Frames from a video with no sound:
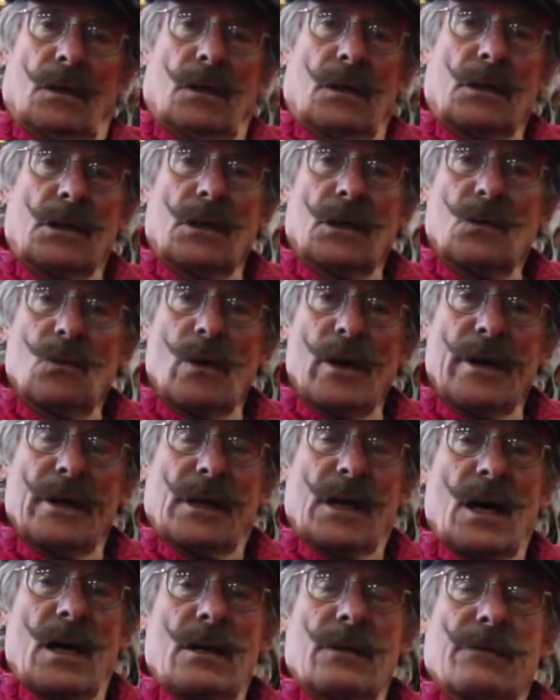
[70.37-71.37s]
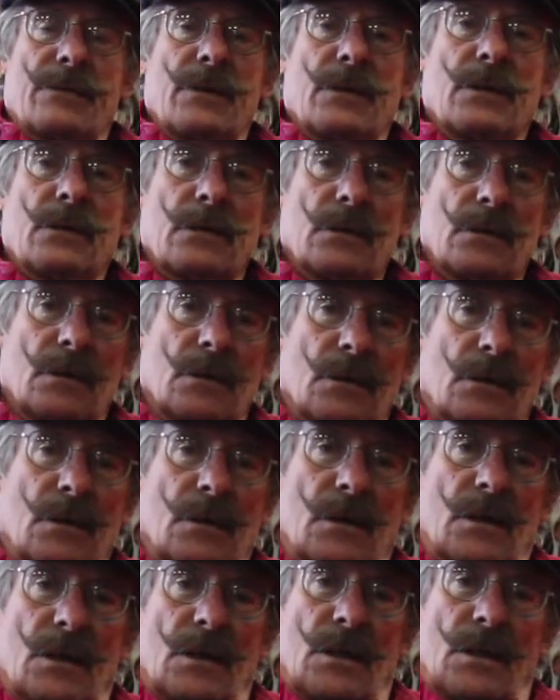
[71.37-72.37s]
good way to kind of
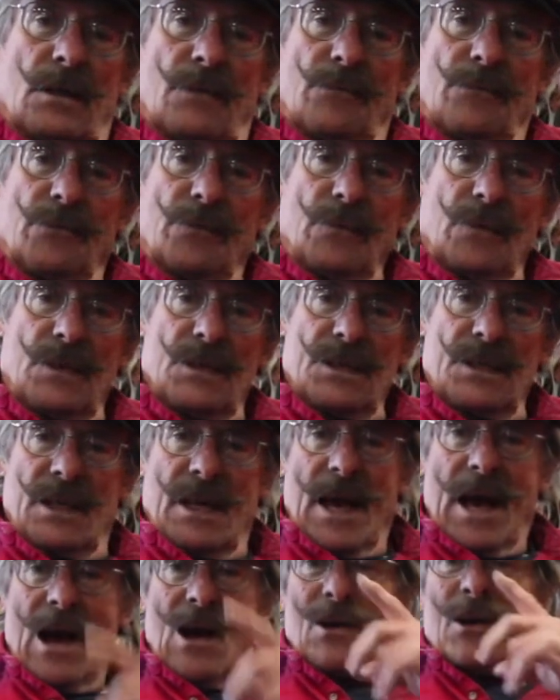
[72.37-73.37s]
see how